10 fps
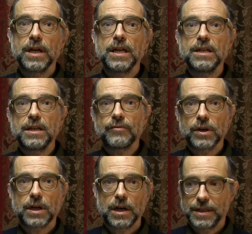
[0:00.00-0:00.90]
in
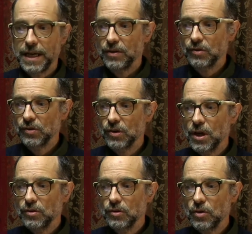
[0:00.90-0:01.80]
different contexts
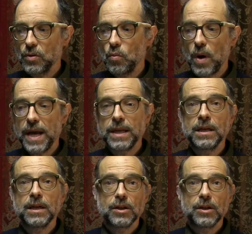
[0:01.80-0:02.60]
so that when